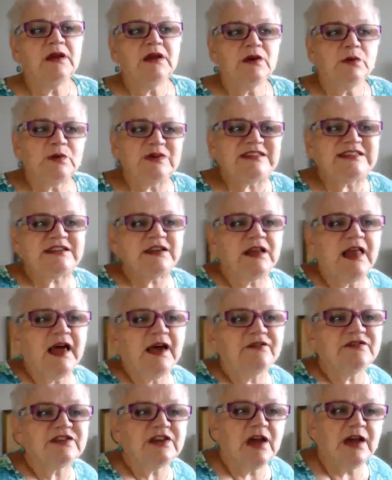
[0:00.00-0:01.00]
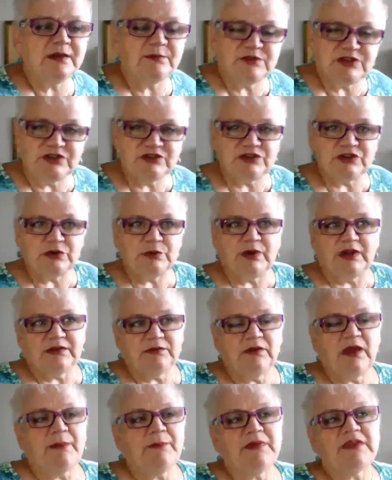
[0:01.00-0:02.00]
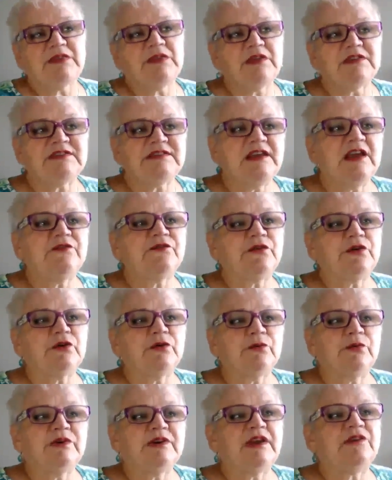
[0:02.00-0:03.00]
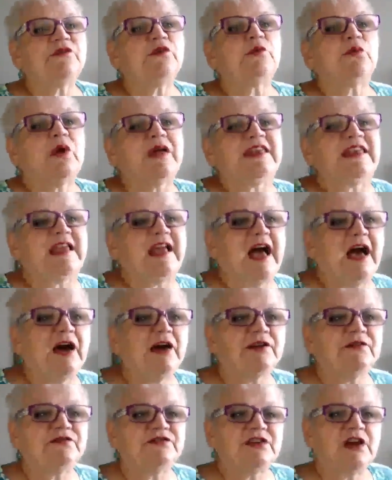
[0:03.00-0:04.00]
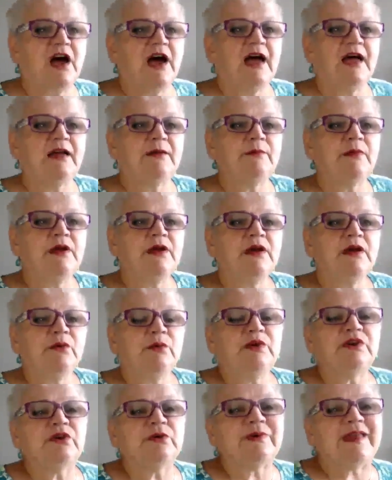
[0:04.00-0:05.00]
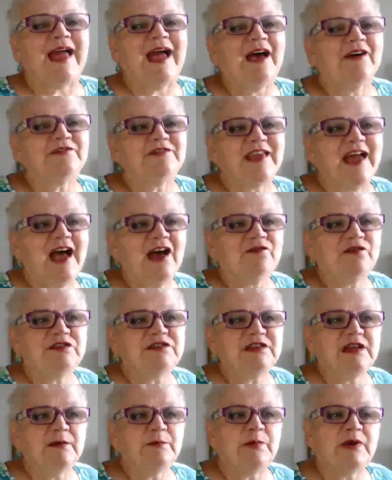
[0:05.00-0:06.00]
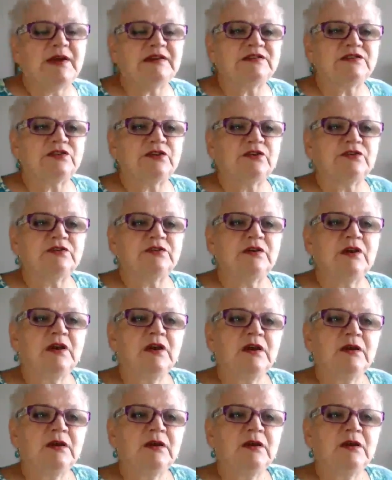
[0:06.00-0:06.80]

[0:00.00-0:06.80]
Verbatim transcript: we still have time to do it i mean there's never we're never running out of time we don't have to have it done by a certain